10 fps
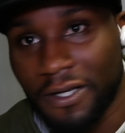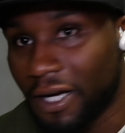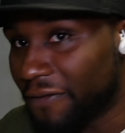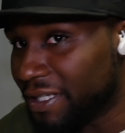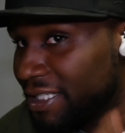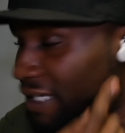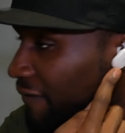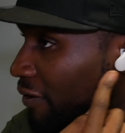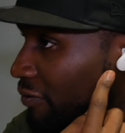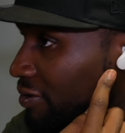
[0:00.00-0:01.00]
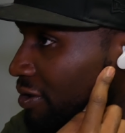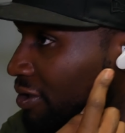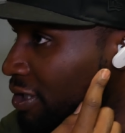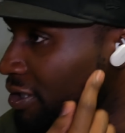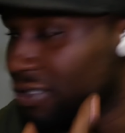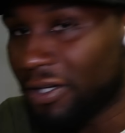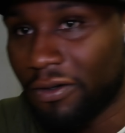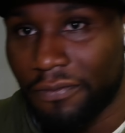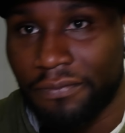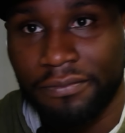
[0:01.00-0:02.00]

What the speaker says: of these headphones. So